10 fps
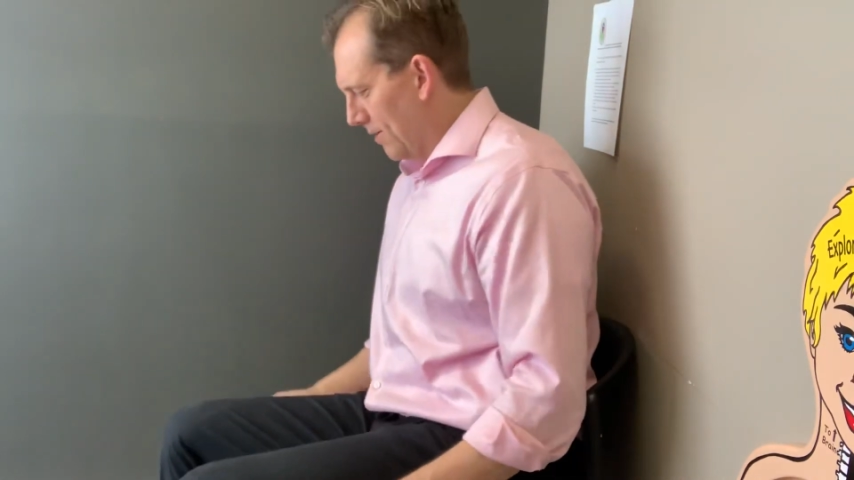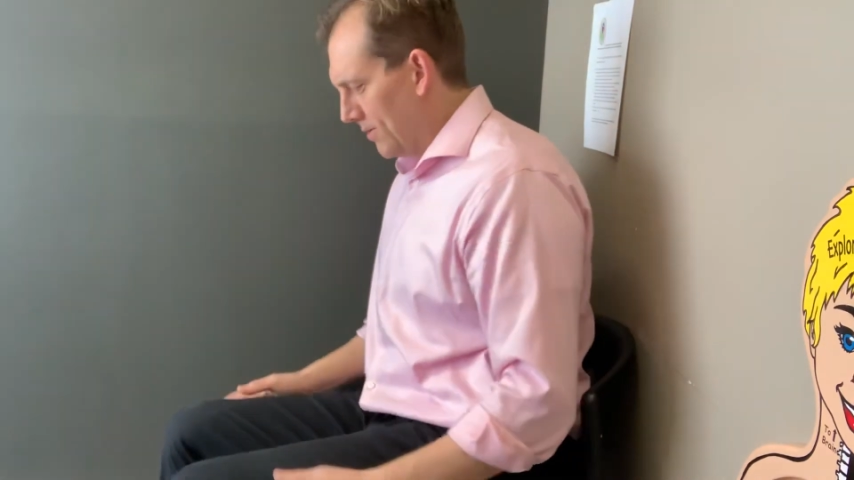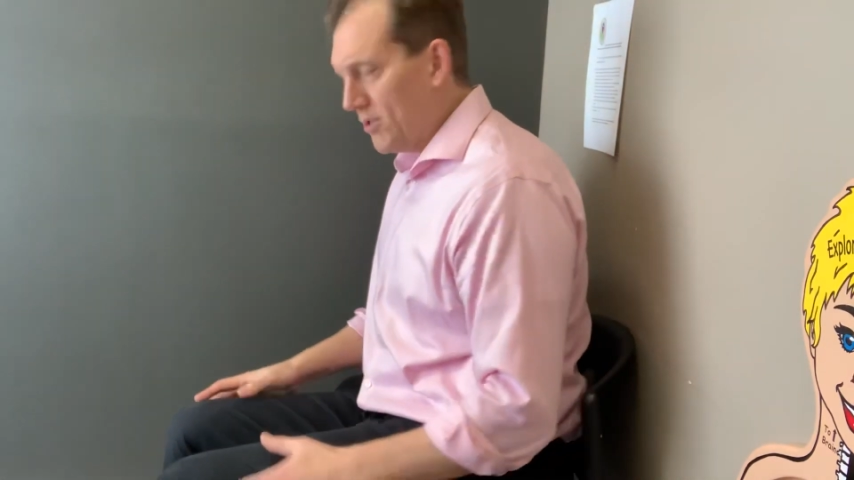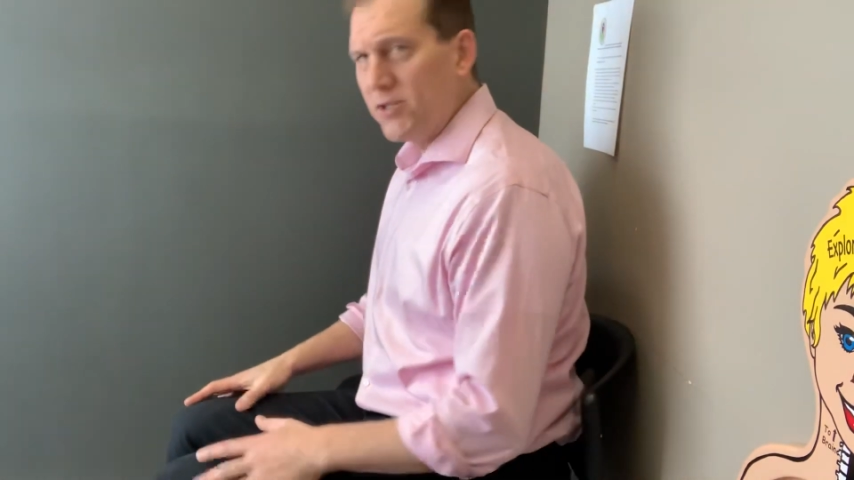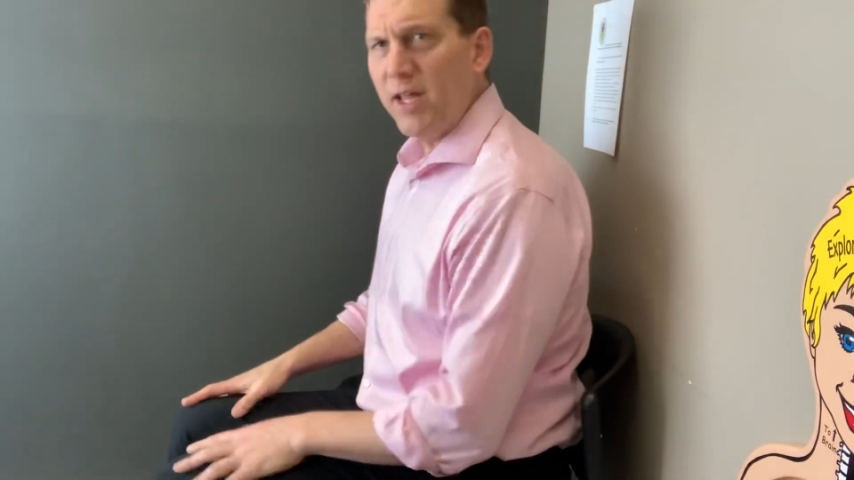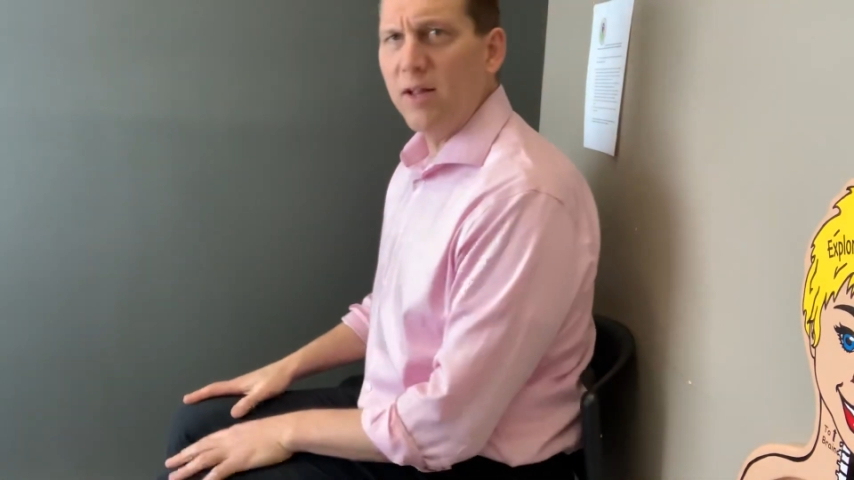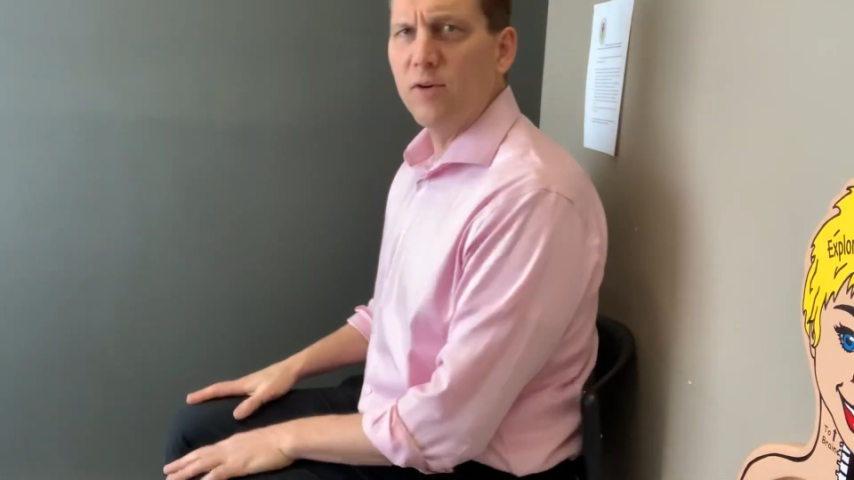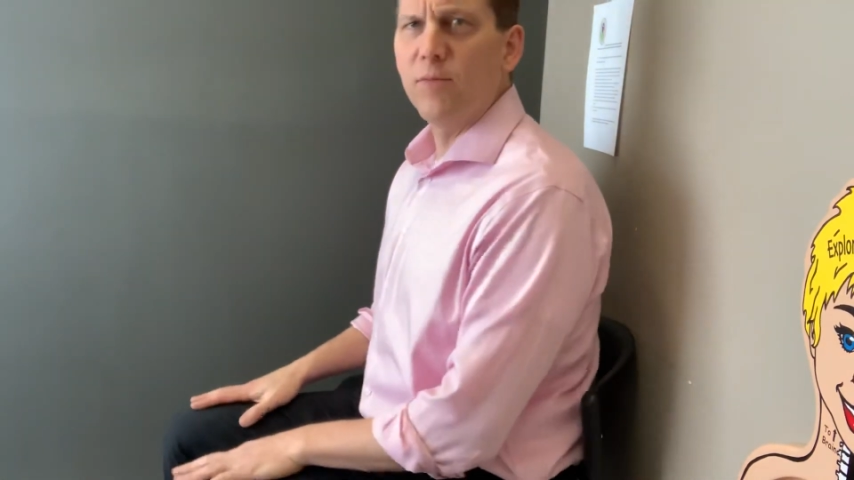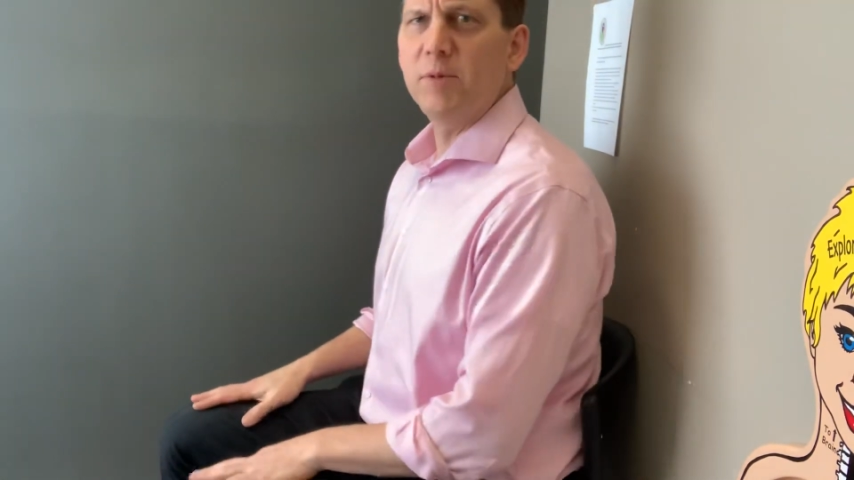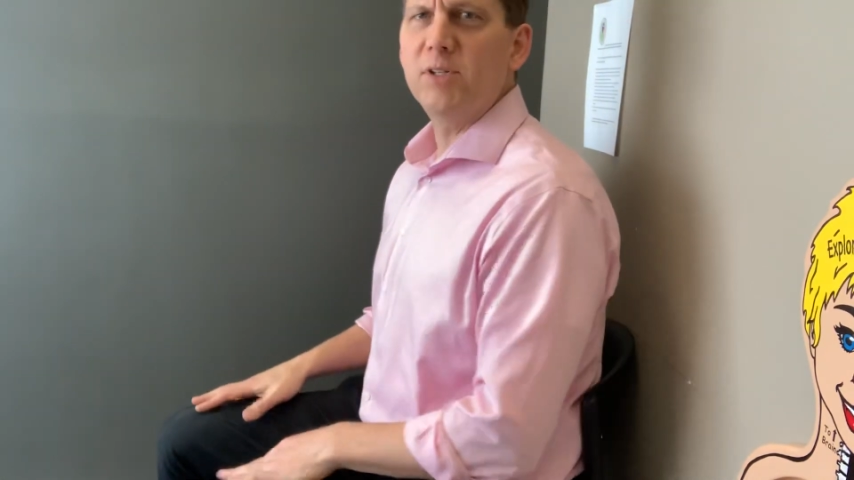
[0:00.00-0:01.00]
just take a
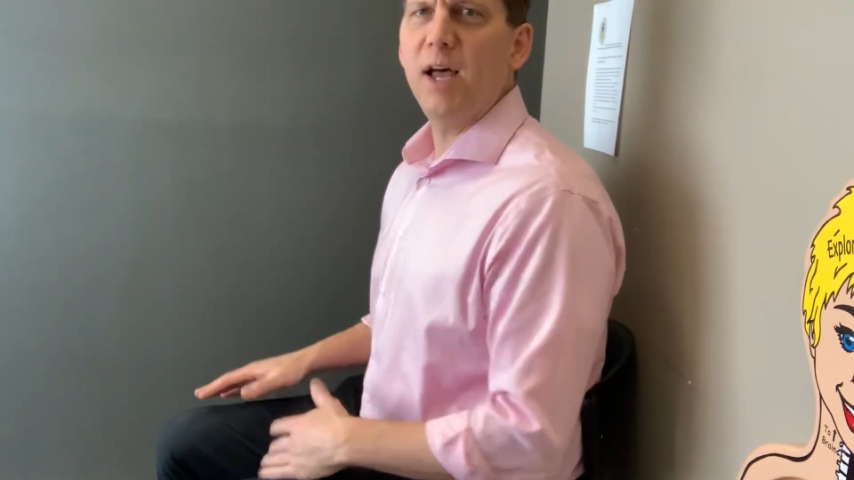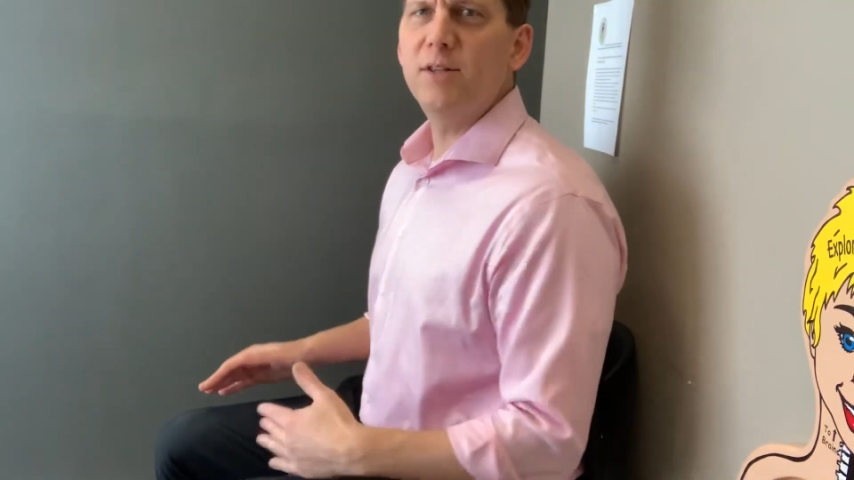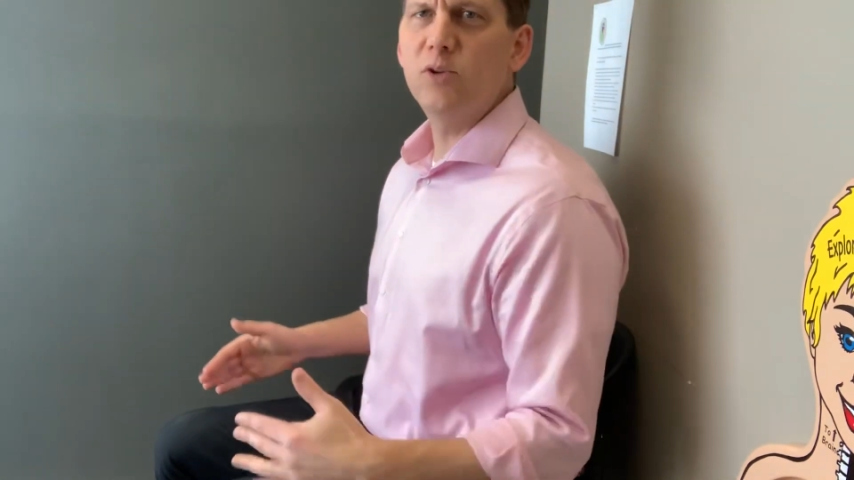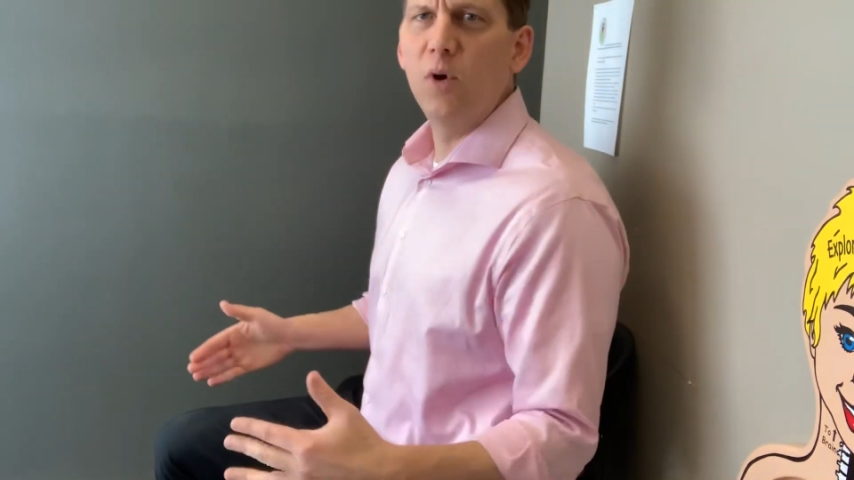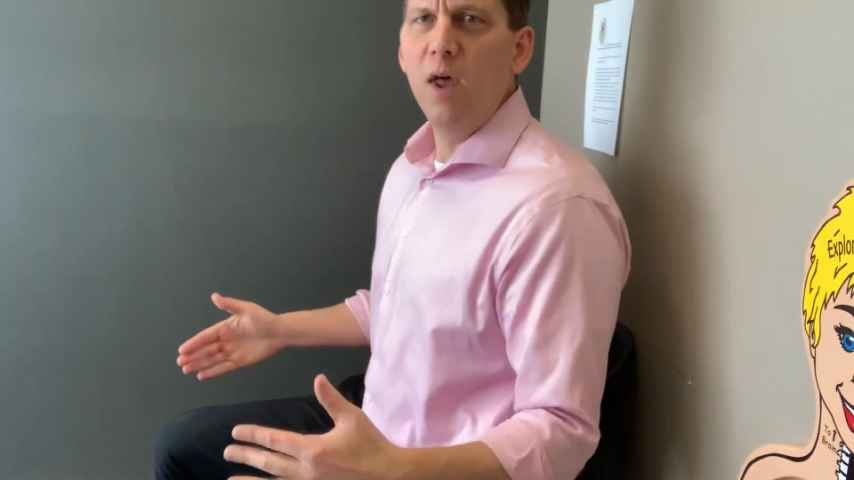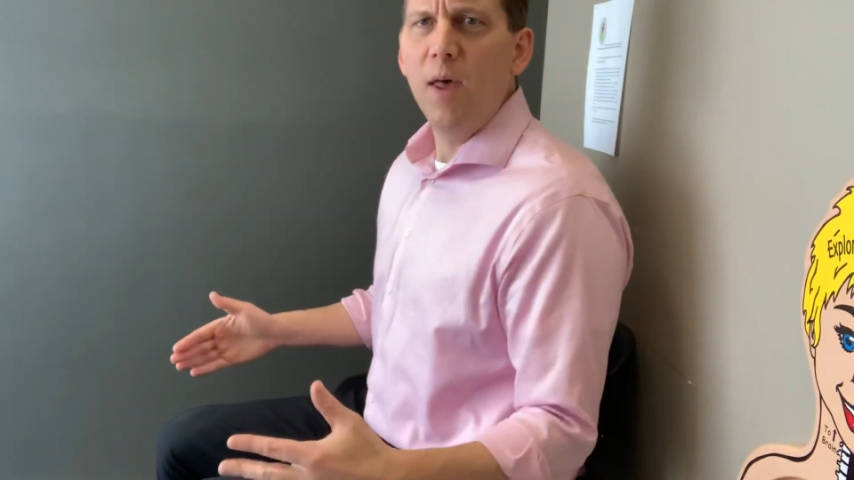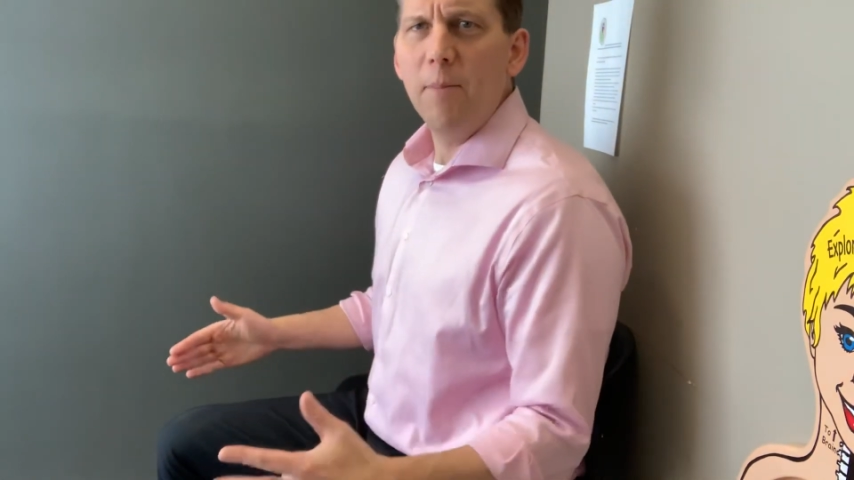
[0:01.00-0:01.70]
look from the side. So